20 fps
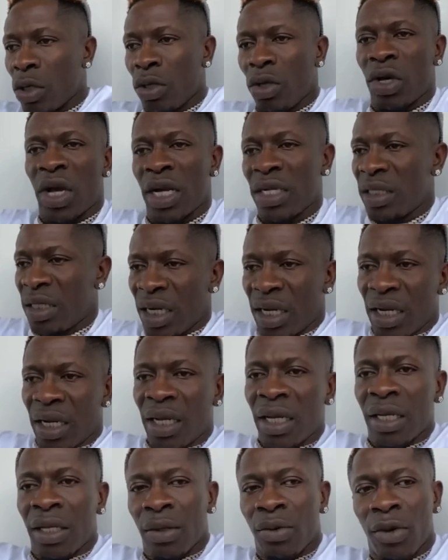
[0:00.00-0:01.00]
you can't do
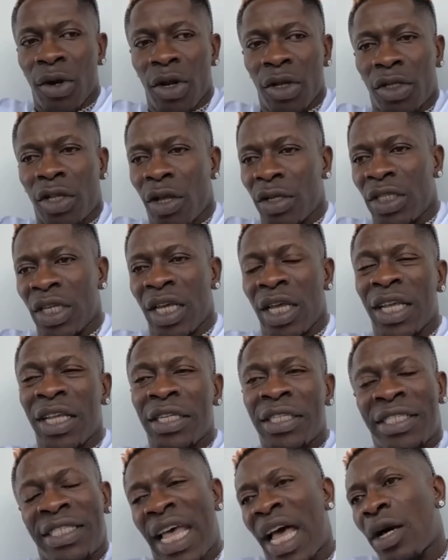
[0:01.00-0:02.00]
really to say
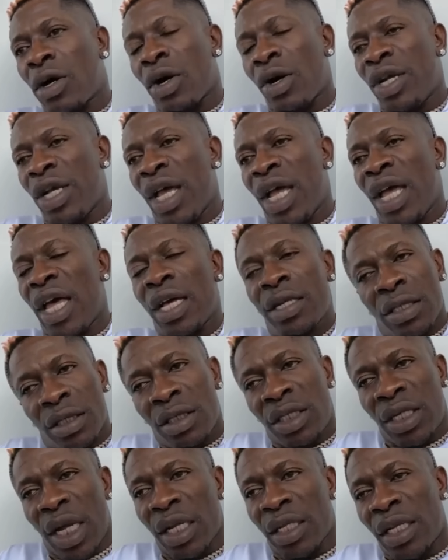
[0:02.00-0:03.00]
Sakode
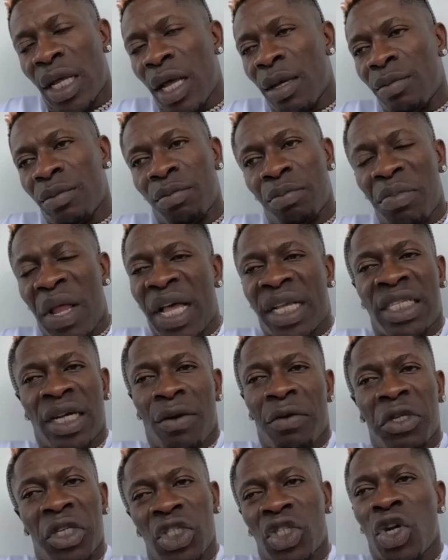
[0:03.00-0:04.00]
and Black
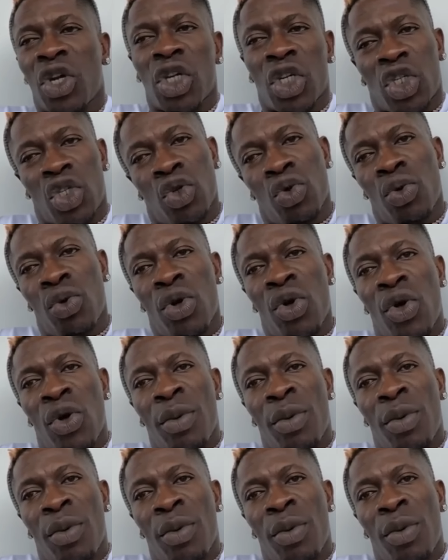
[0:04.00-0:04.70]
Sherif is gonna do